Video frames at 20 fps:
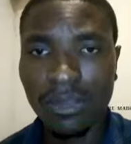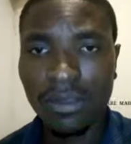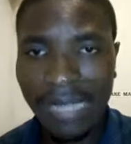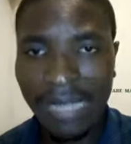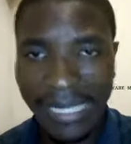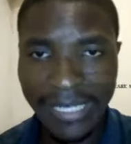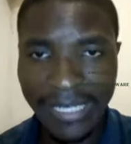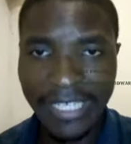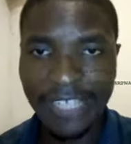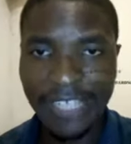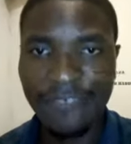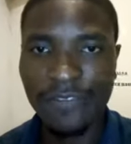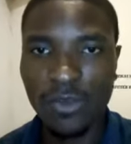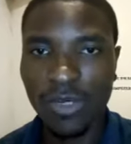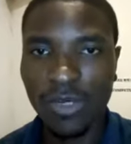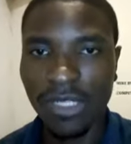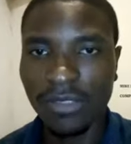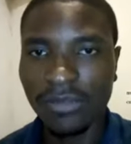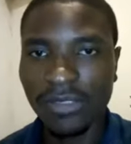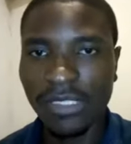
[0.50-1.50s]
Hi
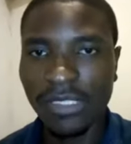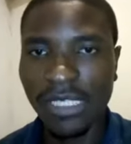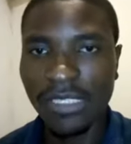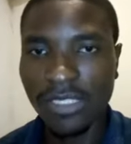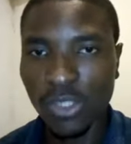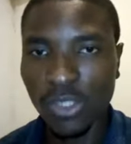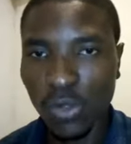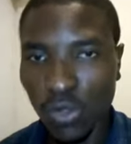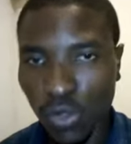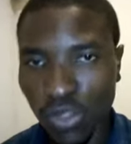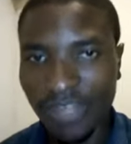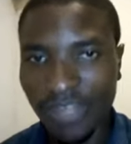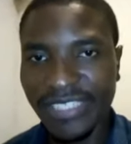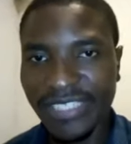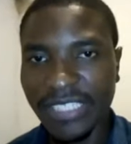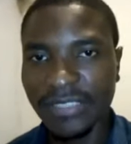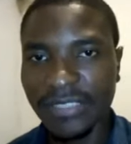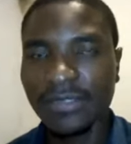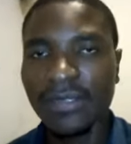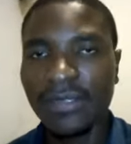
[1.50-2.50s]
everyone and good
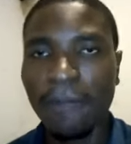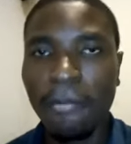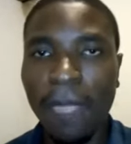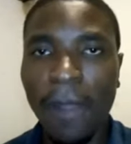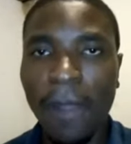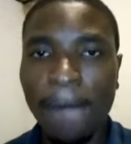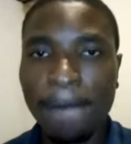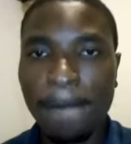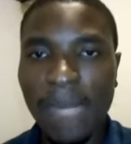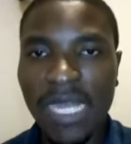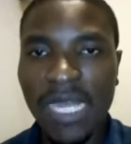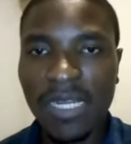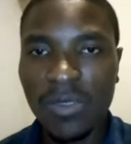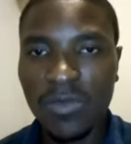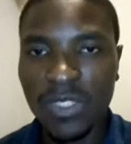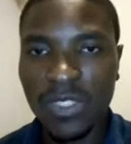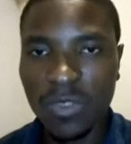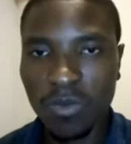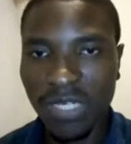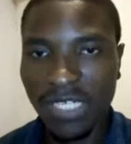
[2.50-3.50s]
evening. My name
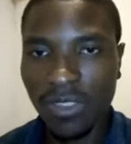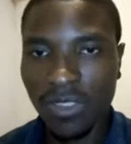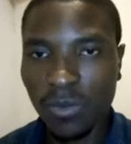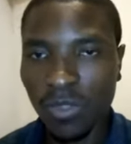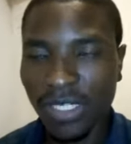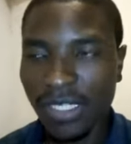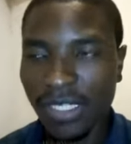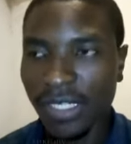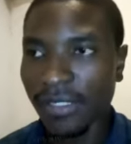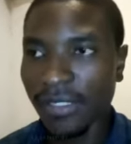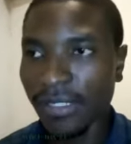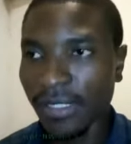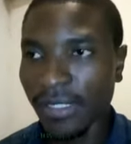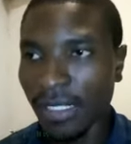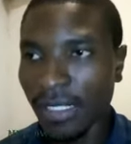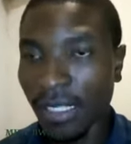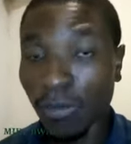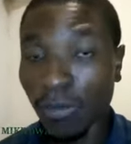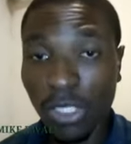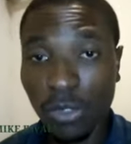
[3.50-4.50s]
is Mike Warrior
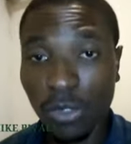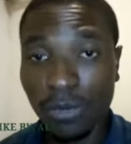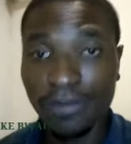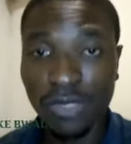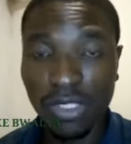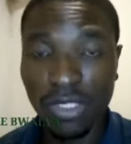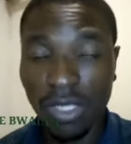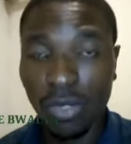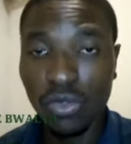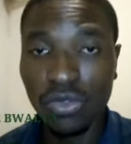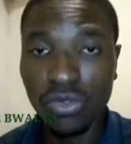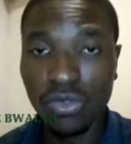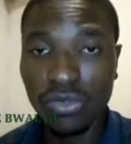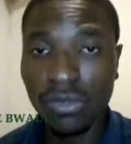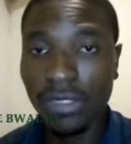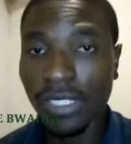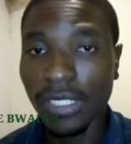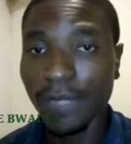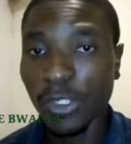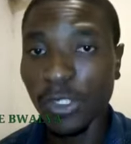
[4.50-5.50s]
and I'm a computer guru.
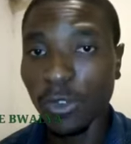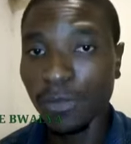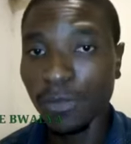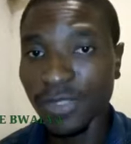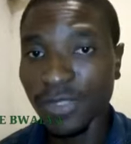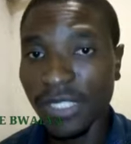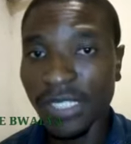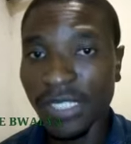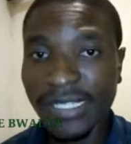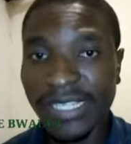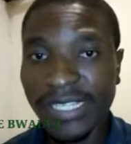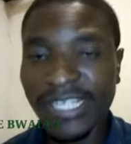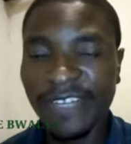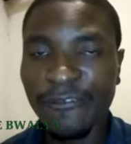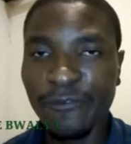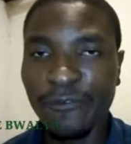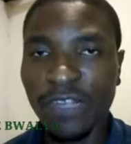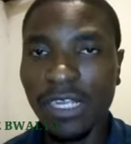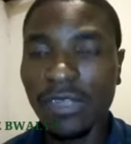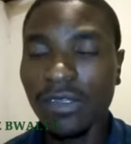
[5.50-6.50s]
I'm a computer
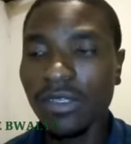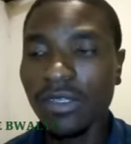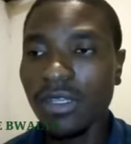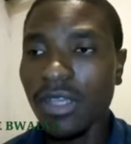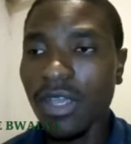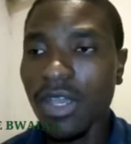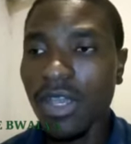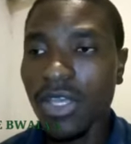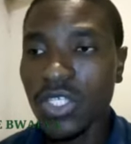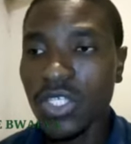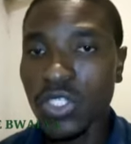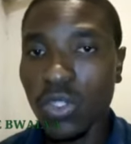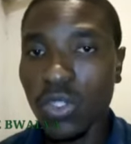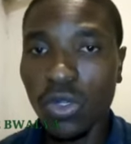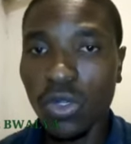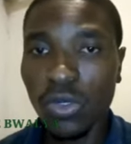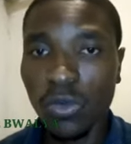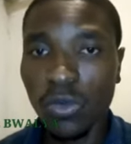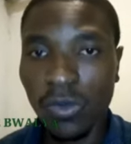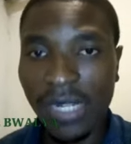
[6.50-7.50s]
technopher.
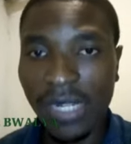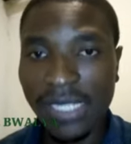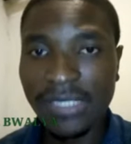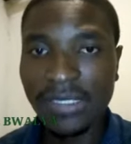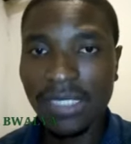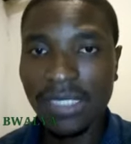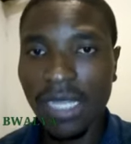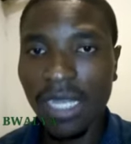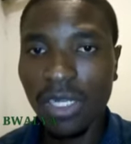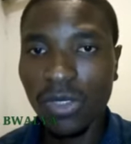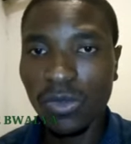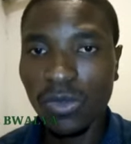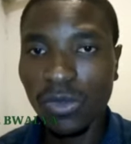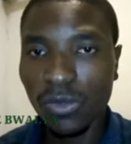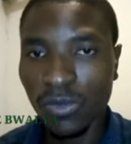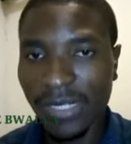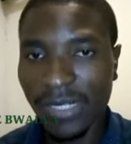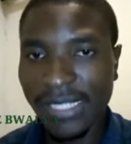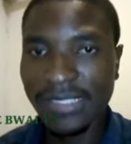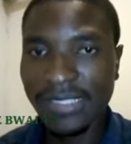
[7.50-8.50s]
So right now,
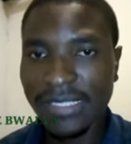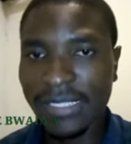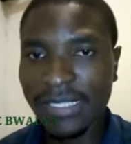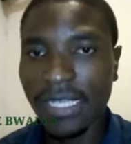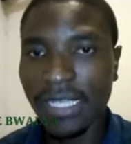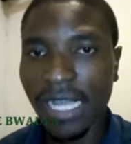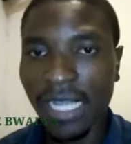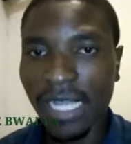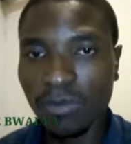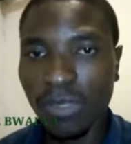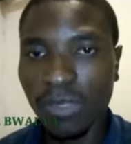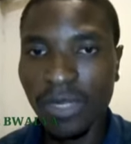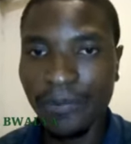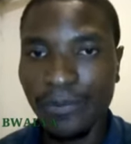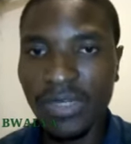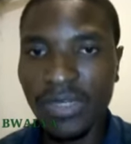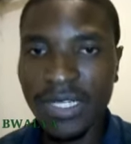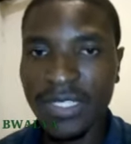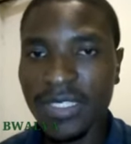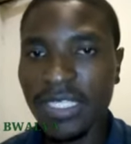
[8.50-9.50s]
right here at my
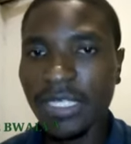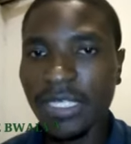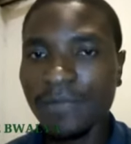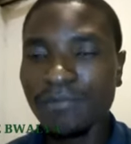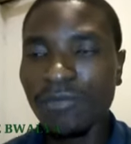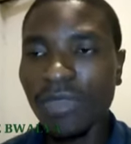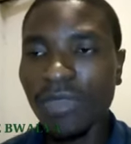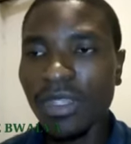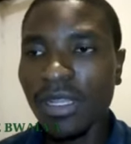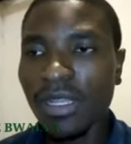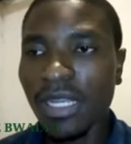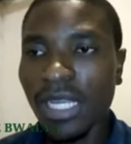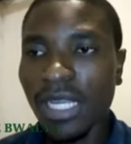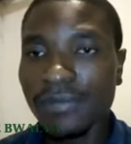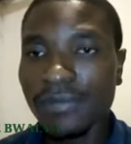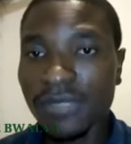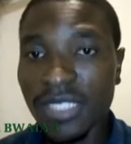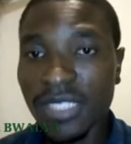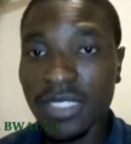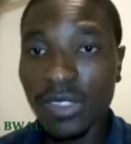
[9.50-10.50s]
place,
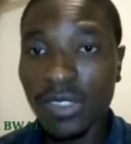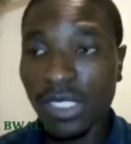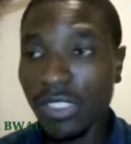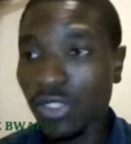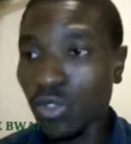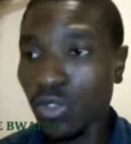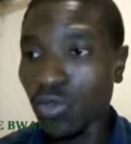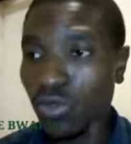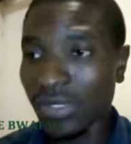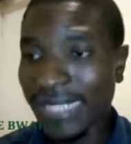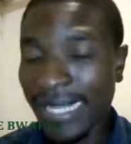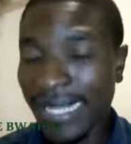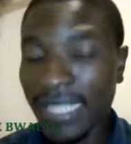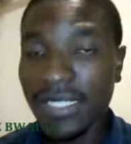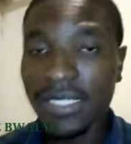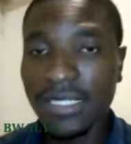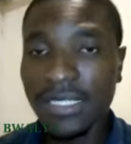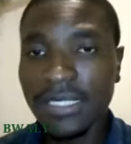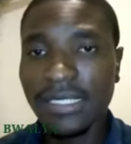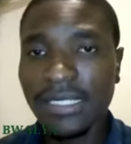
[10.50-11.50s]
I'm just trying to
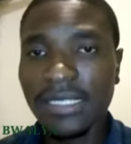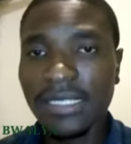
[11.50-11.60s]
test